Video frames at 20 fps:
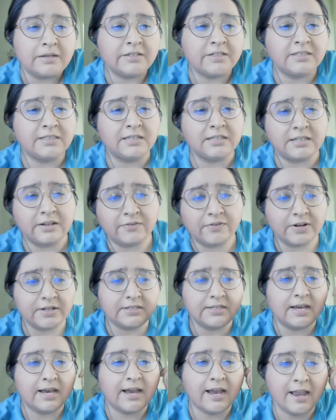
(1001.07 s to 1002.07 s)
just a
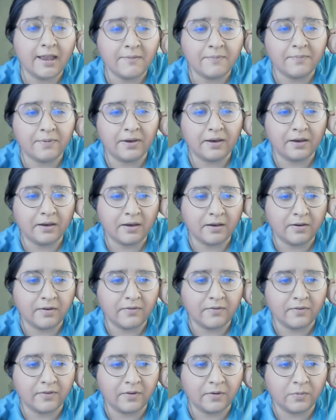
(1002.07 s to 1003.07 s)
different type
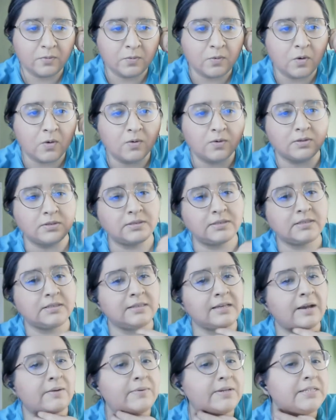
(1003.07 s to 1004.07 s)
of roles
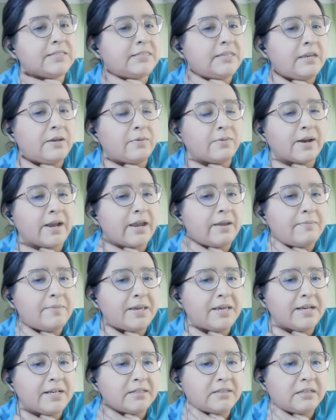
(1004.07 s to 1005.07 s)
that we see, right?
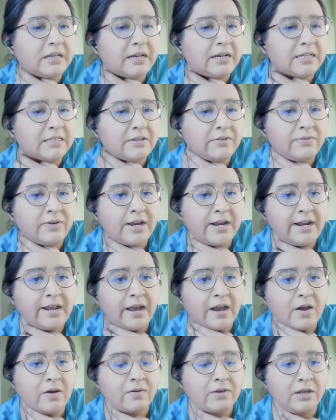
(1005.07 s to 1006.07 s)
Because as of right
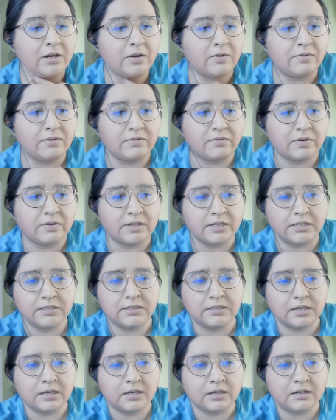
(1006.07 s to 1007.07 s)
now, we've only
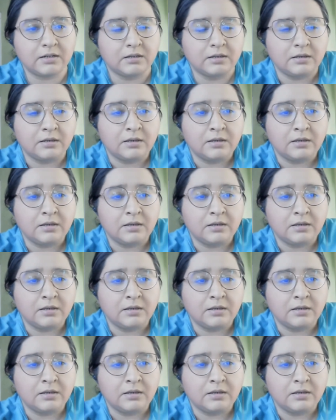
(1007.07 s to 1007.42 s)
seen